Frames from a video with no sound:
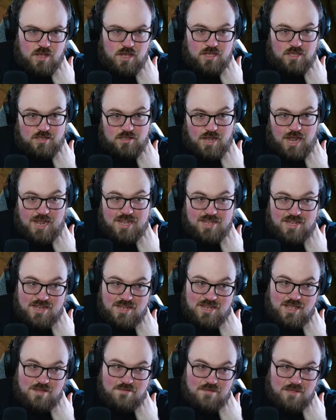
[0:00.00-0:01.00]
I I
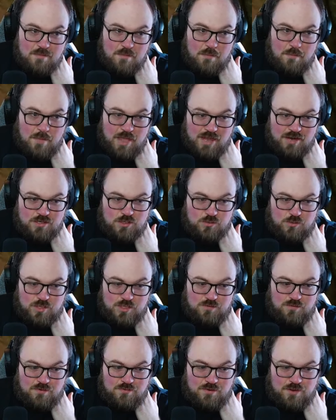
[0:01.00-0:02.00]
did give them a mana
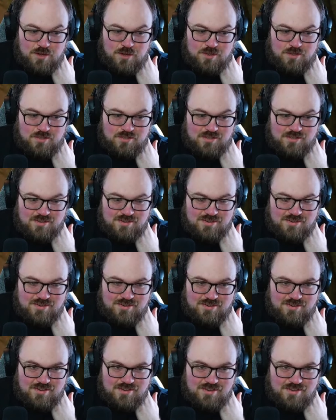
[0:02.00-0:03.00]
source for Vault.
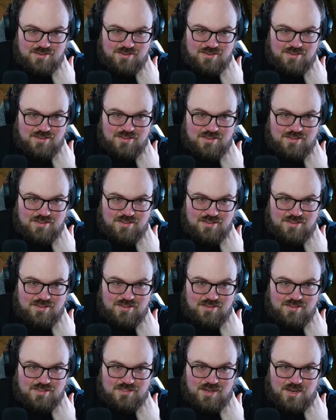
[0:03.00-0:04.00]

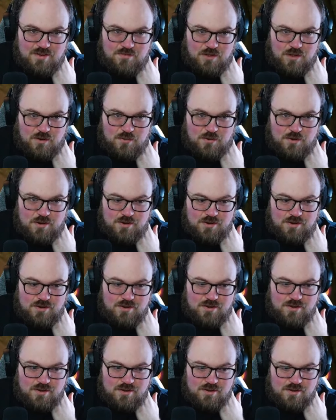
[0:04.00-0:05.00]
It's kind of awkward.
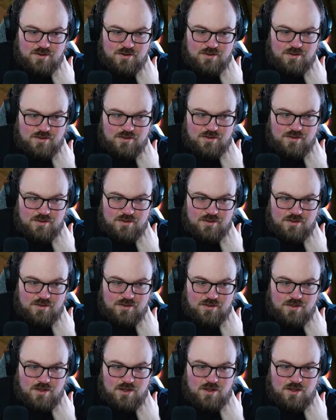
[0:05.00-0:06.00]

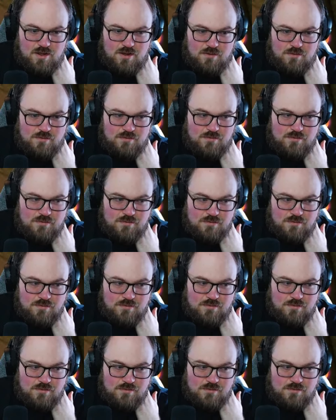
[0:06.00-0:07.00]
Oh.
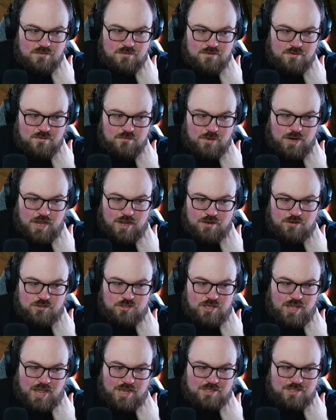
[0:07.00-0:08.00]
Wait, I can
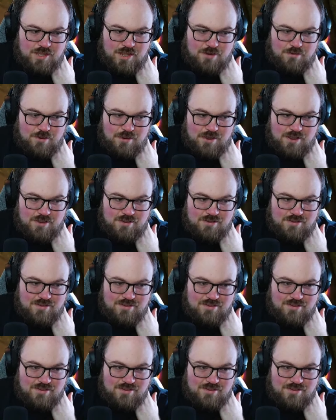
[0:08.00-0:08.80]
just cast that, right?